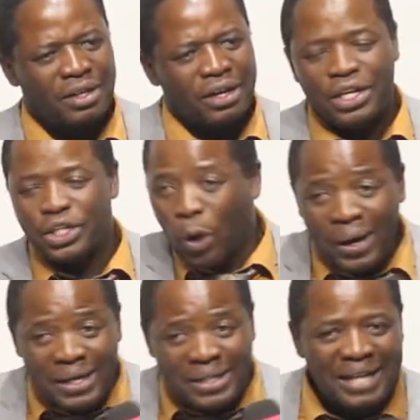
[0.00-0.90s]

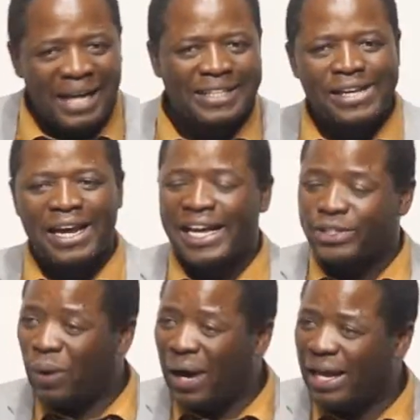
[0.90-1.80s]
Rejoice night and day as
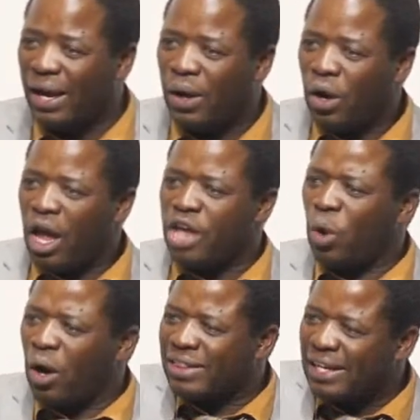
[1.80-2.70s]
you as you
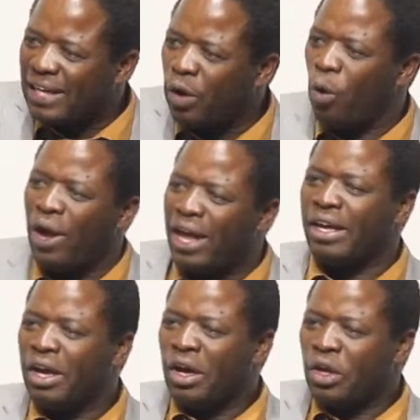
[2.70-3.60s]
walk the narrow
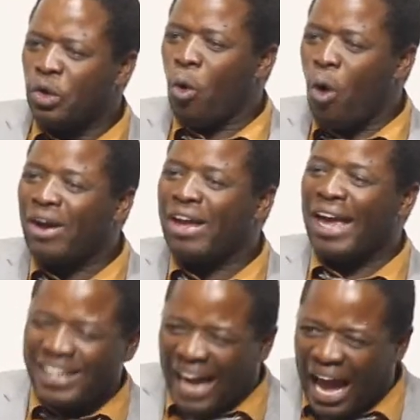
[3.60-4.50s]
way. You walk
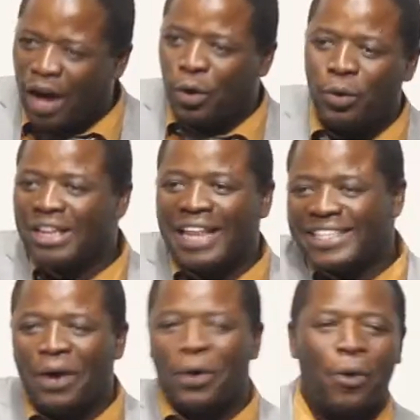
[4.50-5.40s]
narrow in that
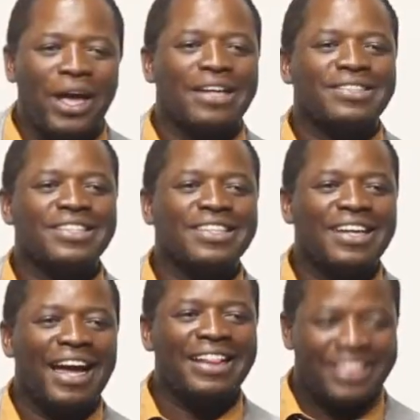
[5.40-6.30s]
narrow way,
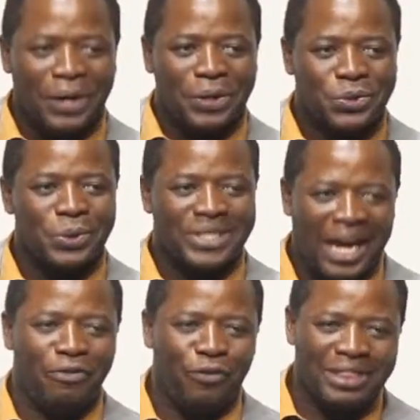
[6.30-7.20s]
and things will
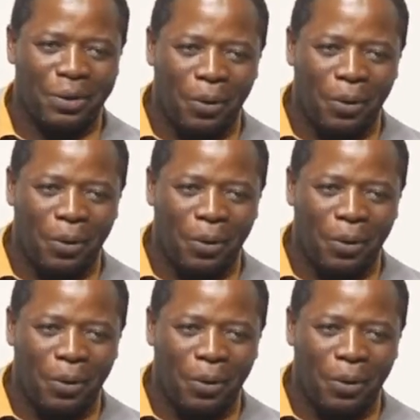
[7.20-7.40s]
turn for the